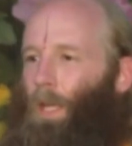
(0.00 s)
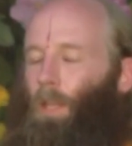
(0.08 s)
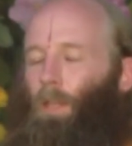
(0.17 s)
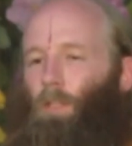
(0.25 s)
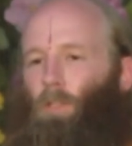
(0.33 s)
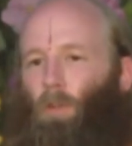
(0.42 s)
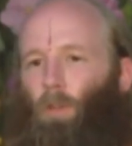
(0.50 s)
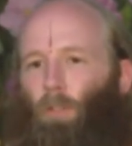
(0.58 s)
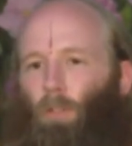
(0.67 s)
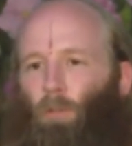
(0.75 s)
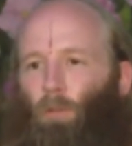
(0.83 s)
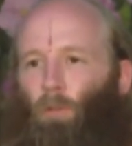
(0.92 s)
These are the
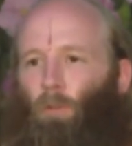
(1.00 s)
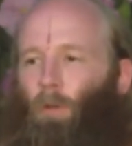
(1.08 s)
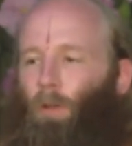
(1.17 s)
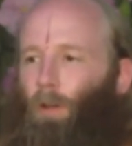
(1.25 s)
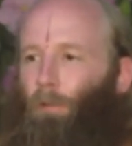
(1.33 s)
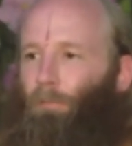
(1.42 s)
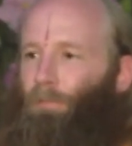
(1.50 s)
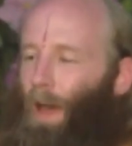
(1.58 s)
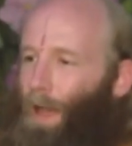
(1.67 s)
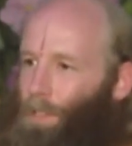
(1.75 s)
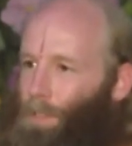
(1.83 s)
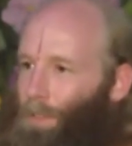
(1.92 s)
2
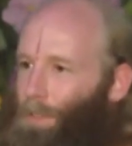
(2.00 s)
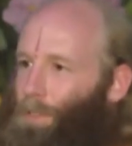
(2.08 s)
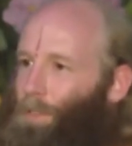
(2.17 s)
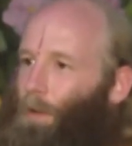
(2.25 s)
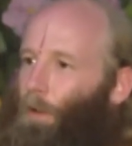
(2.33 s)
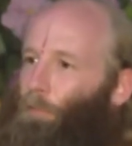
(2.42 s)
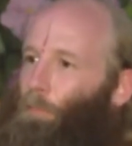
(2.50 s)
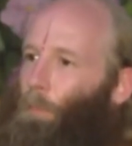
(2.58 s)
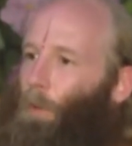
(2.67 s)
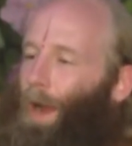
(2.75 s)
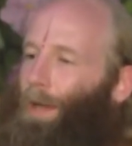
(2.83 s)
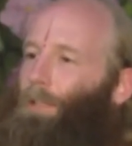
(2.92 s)
facets of
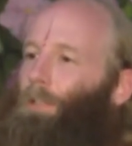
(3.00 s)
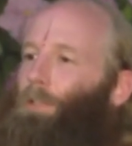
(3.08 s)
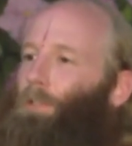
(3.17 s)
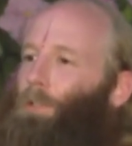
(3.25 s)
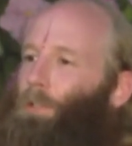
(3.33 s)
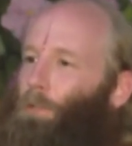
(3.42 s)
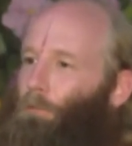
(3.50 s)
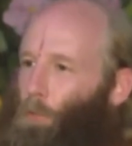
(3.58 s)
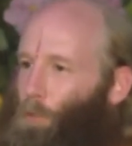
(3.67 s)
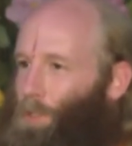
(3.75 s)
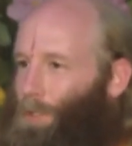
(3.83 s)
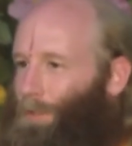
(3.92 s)
practical
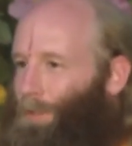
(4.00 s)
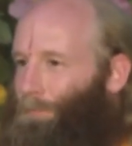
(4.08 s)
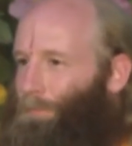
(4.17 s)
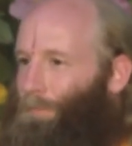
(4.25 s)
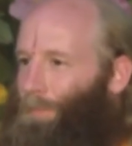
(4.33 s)
devotion.